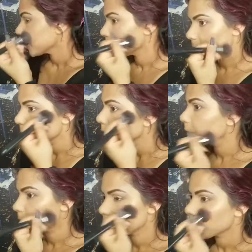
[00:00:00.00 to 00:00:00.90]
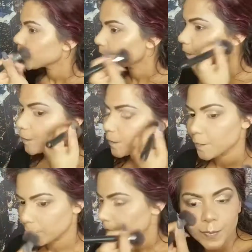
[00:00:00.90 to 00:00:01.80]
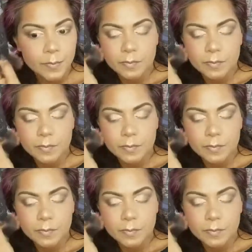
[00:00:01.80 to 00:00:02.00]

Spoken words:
the shade Coral Cove.